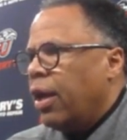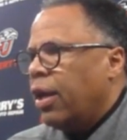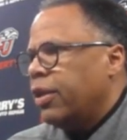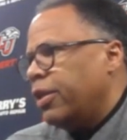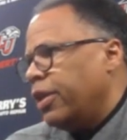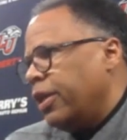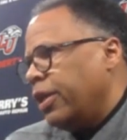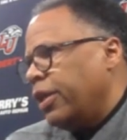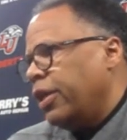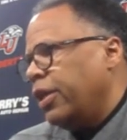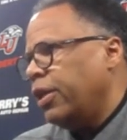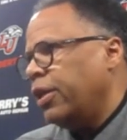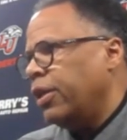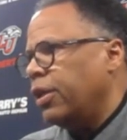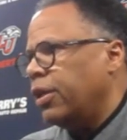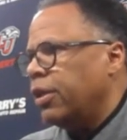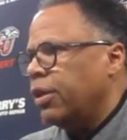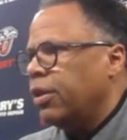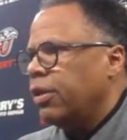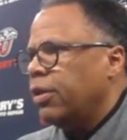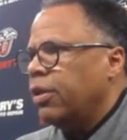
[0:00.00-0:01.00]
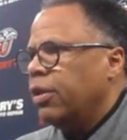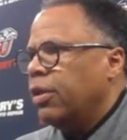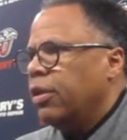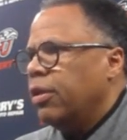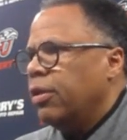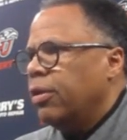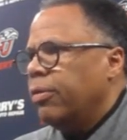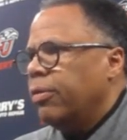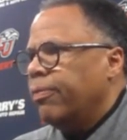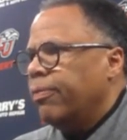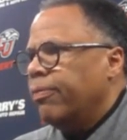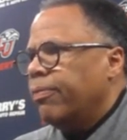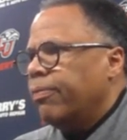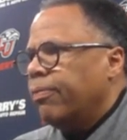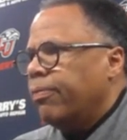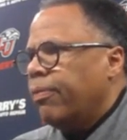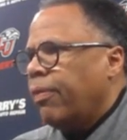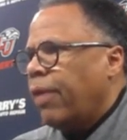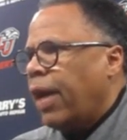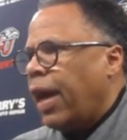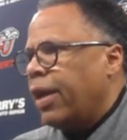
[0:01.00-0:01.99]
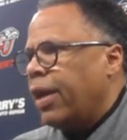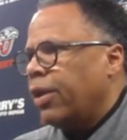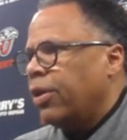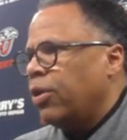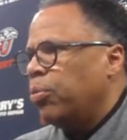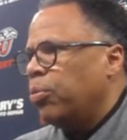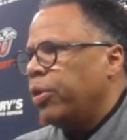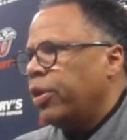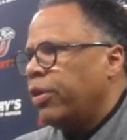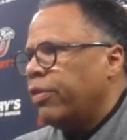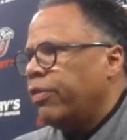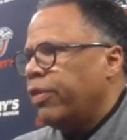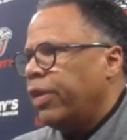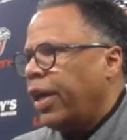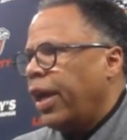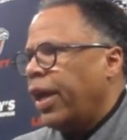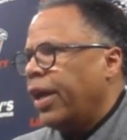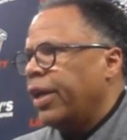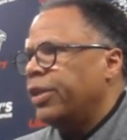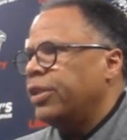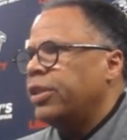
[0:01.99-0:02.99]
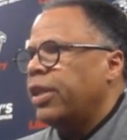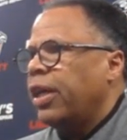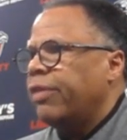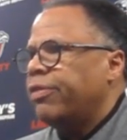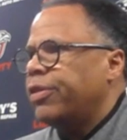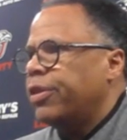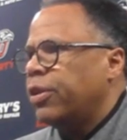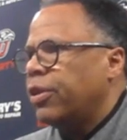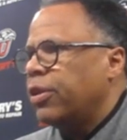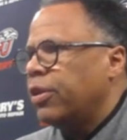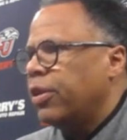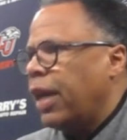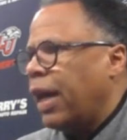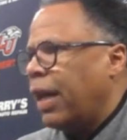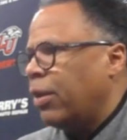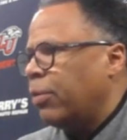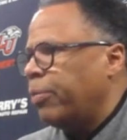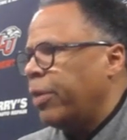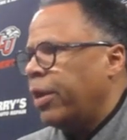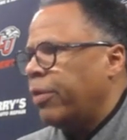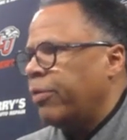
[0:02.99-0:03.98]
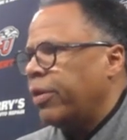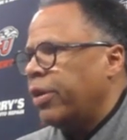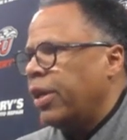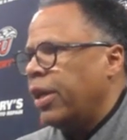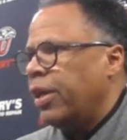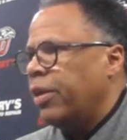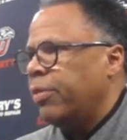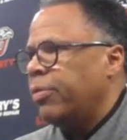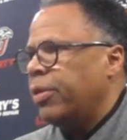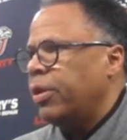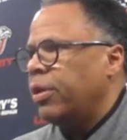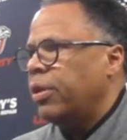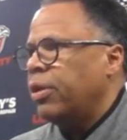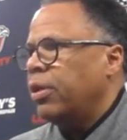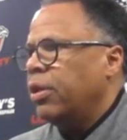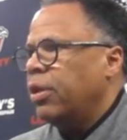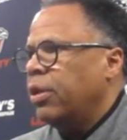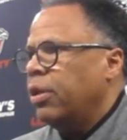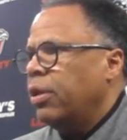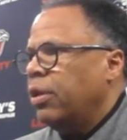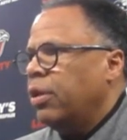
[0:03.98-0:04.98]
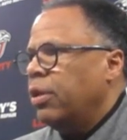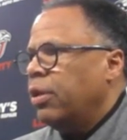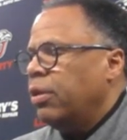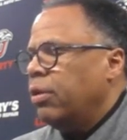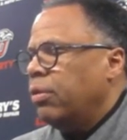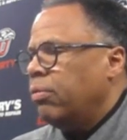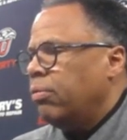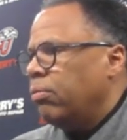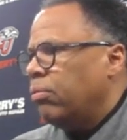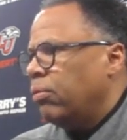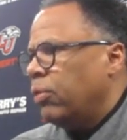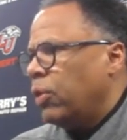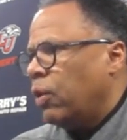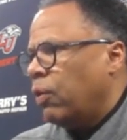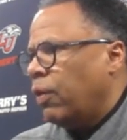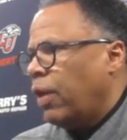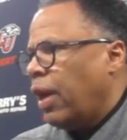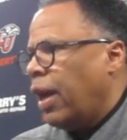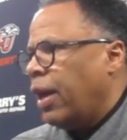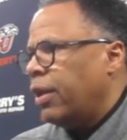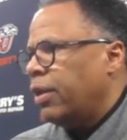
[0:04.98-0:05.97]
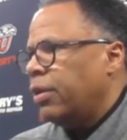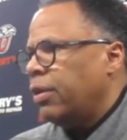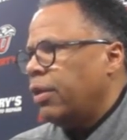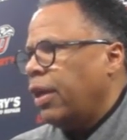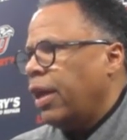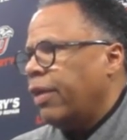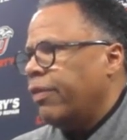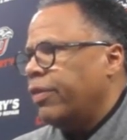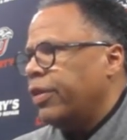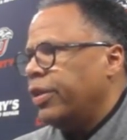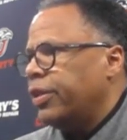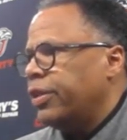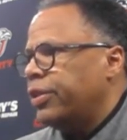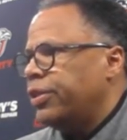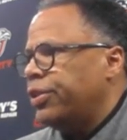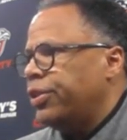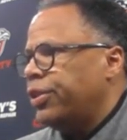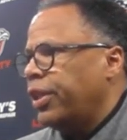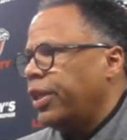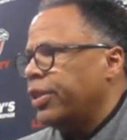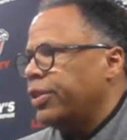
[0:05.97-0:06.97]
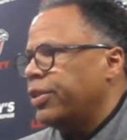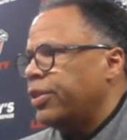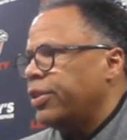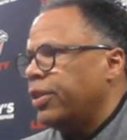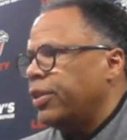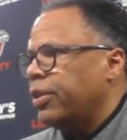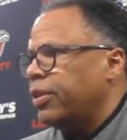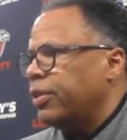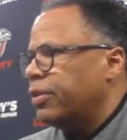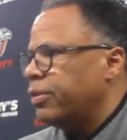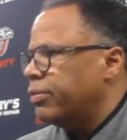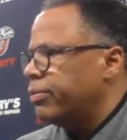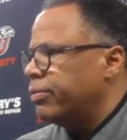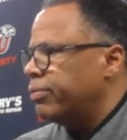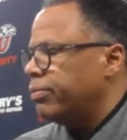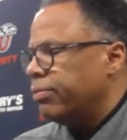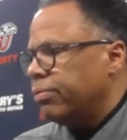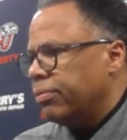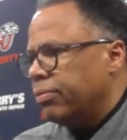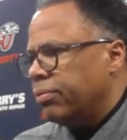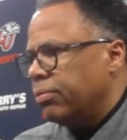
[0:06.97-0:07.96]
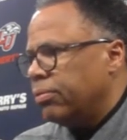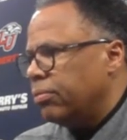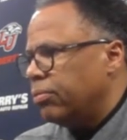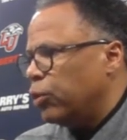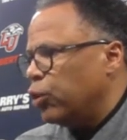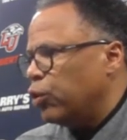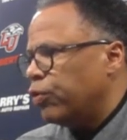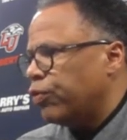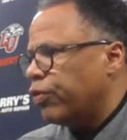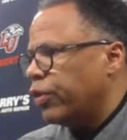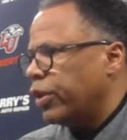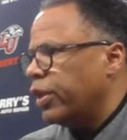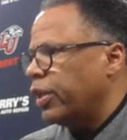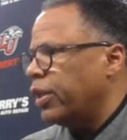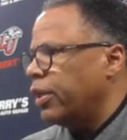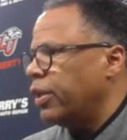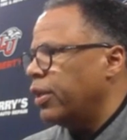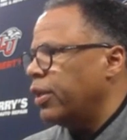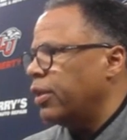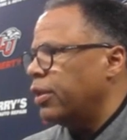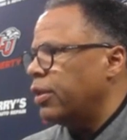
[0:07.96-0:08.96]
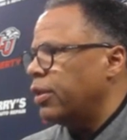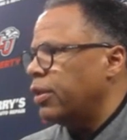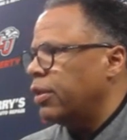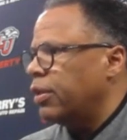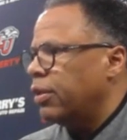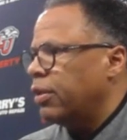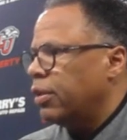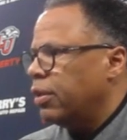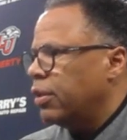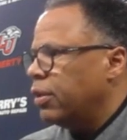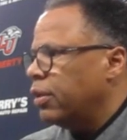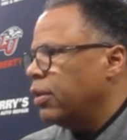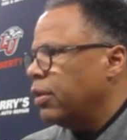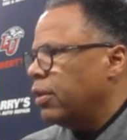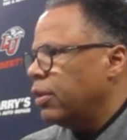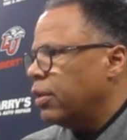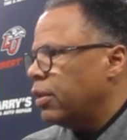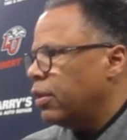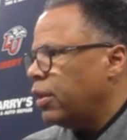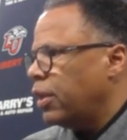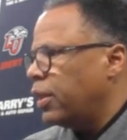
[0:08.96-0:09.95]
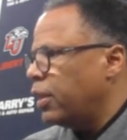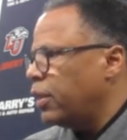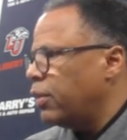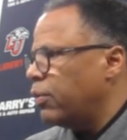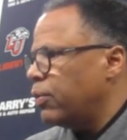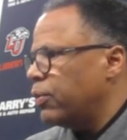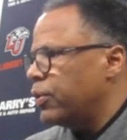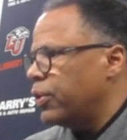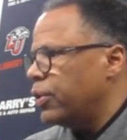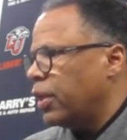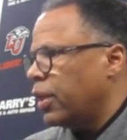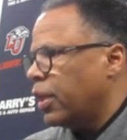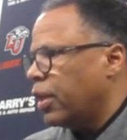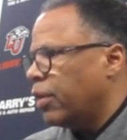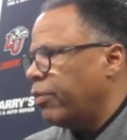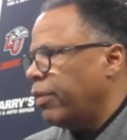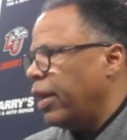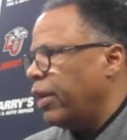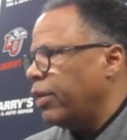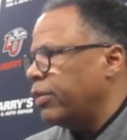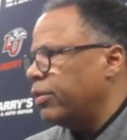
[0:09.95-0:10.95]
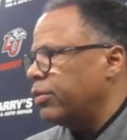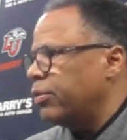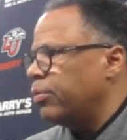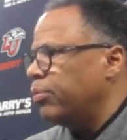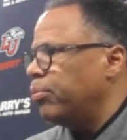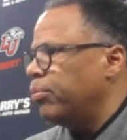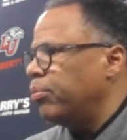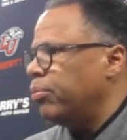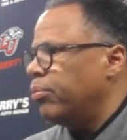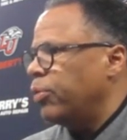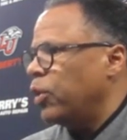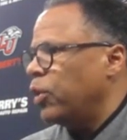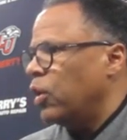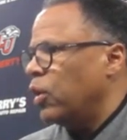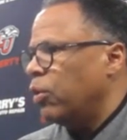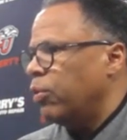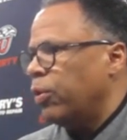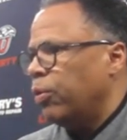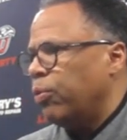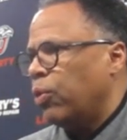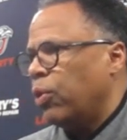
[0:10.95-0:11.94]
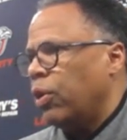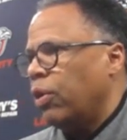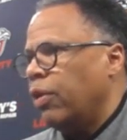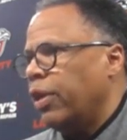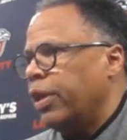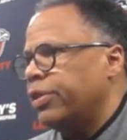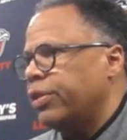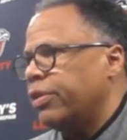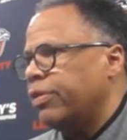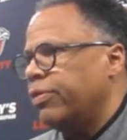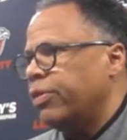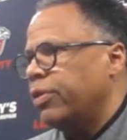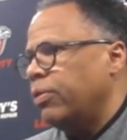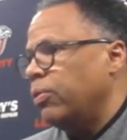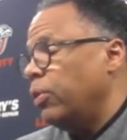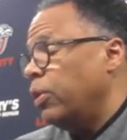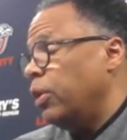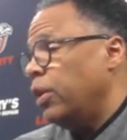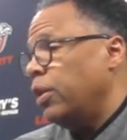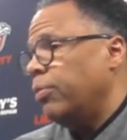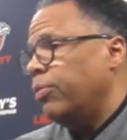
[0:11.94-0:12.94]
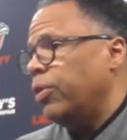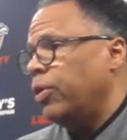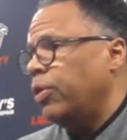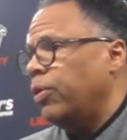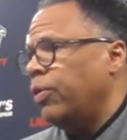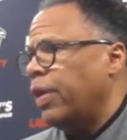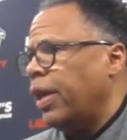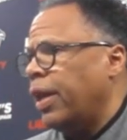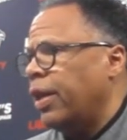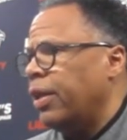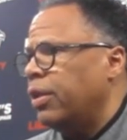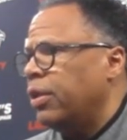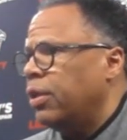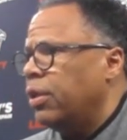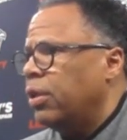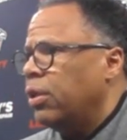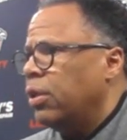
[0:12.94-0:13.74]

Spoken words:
I think he had a little bit of an edge after the Alabama game, and not having a chance to move freely, and he was going to come out and be a little bit more aggressive, and we need him to do that